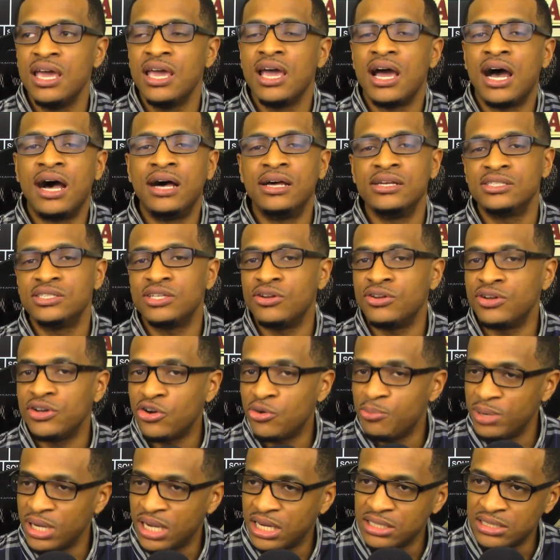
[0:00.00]
I also know
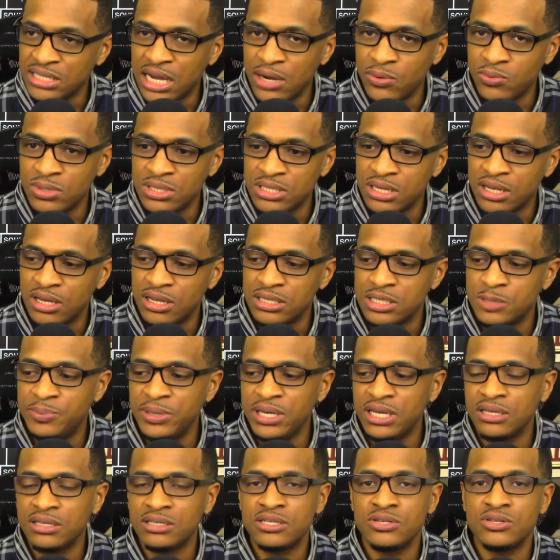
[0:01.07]
because I was uh,
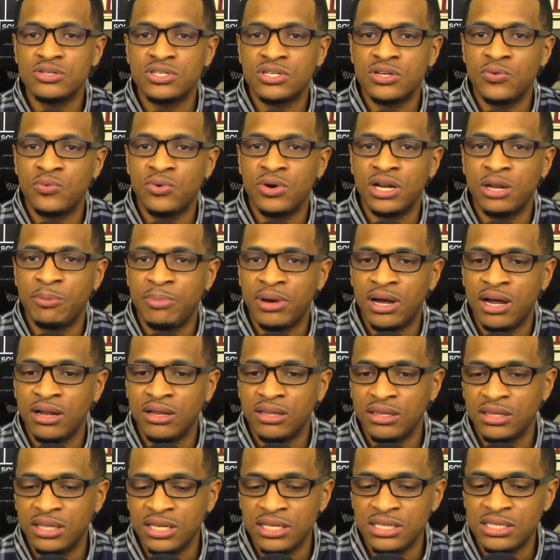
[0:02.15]
speaking to someone
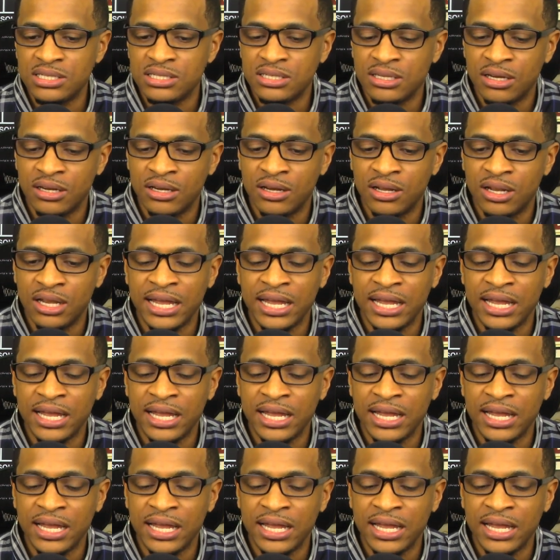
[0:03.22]
about this uh,